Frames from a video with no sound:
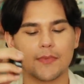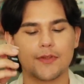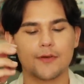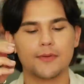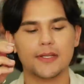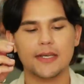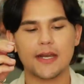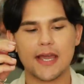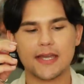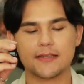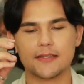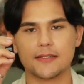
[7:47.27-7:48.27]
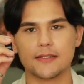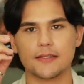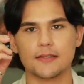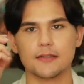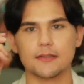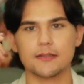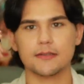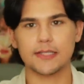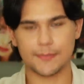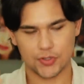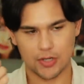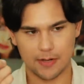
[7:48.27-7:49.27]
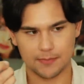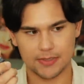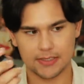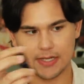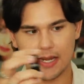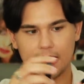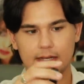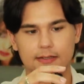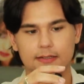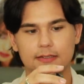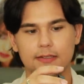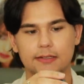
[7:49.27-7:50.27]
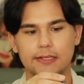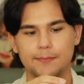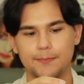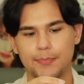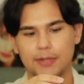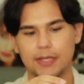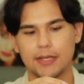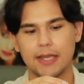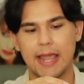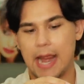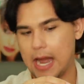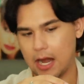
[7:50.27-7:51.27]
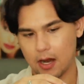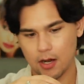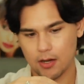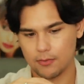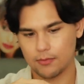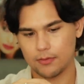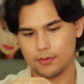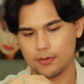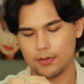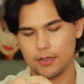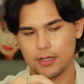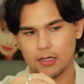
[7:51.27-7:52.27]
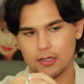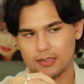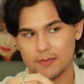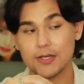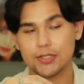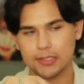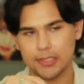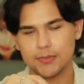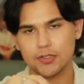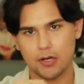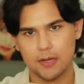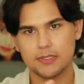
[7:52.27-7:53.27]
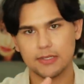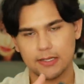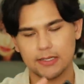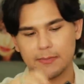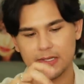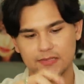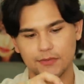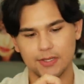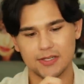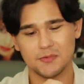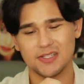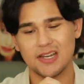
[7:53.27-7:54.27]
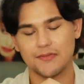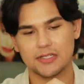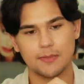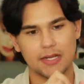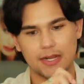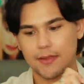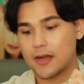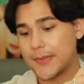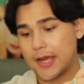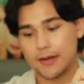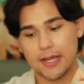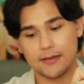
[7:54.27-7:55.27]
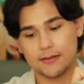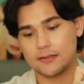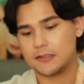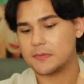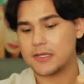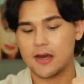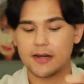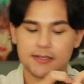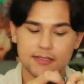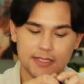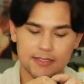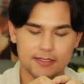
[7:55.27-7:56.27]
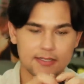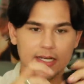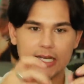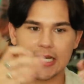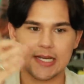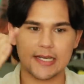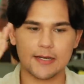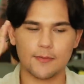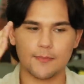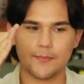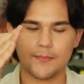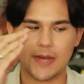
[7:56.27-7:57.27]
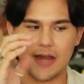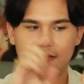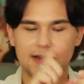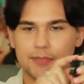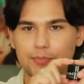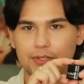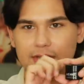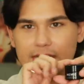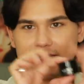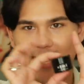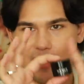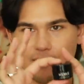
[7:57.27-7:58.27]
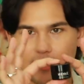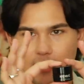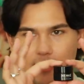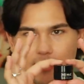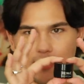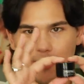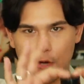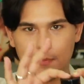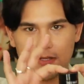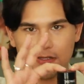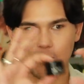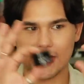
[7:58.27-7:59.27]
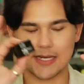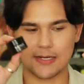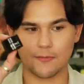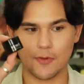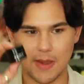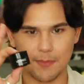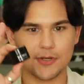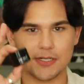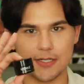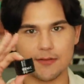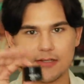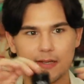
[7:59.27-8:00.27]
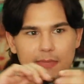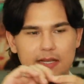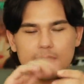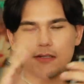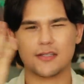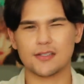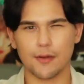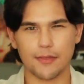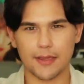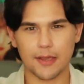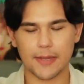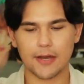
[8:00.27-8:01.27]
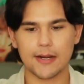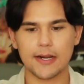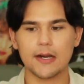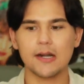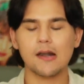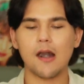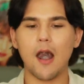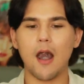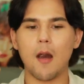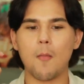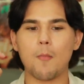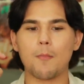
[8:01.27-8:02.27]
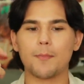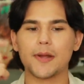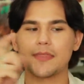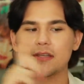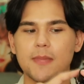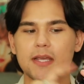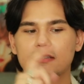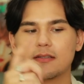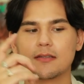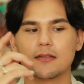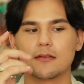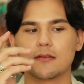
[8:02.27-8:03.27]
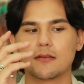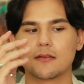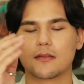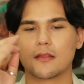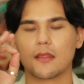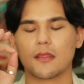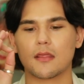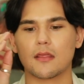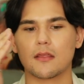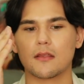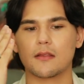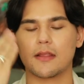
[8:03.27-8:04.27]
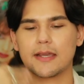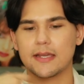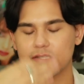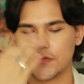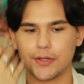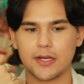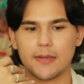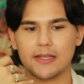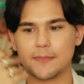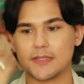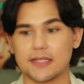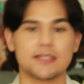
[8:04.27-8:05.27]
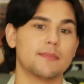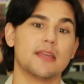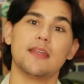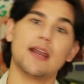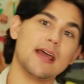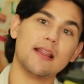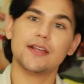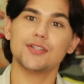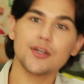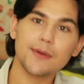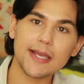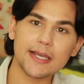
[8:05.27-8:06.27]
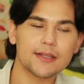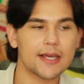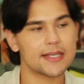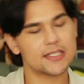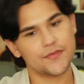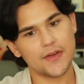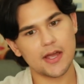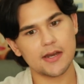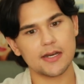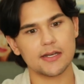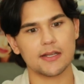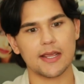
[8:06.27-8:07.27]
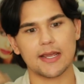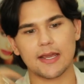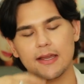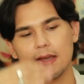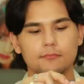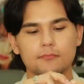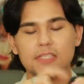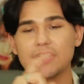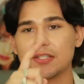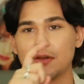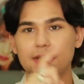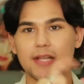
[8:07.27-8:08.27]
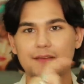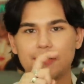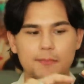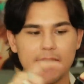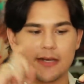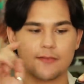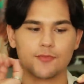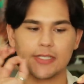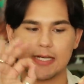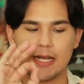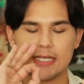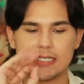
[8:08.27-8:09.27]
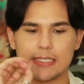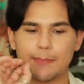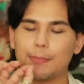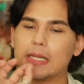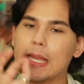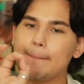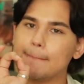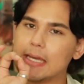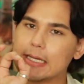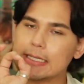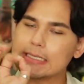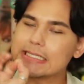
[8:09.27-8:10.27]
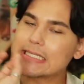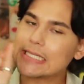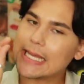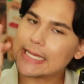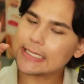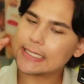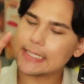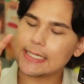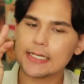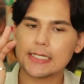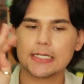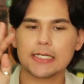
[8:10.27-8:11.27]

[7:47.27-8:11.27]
they're really nice lip scrubs and lip care especially lip scrubs and like lip exfoliation was never something I thought about and to be honest it's I've had to put these out in the open so I can remember to use them because I just don't think about it um, but makes like exfoliating my lips like something that I like doing and like it's fun and like so the lavender mint really nice plumping slightly